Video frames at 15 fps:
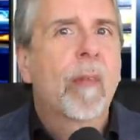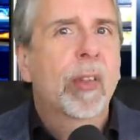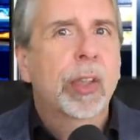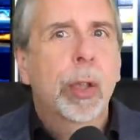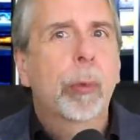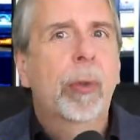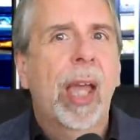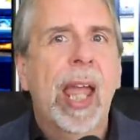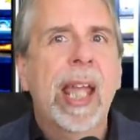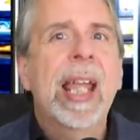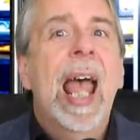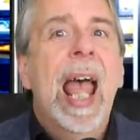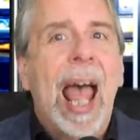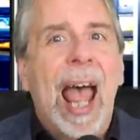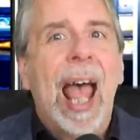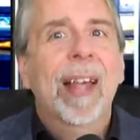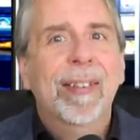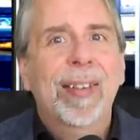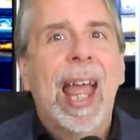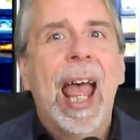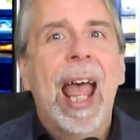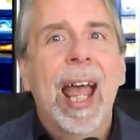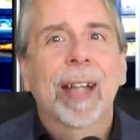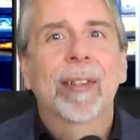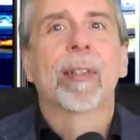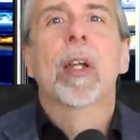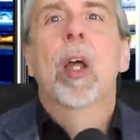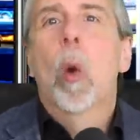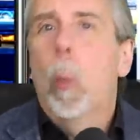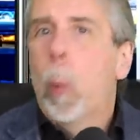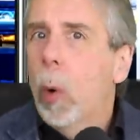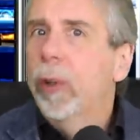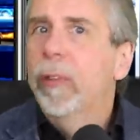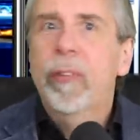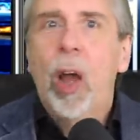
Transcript: The UK has had one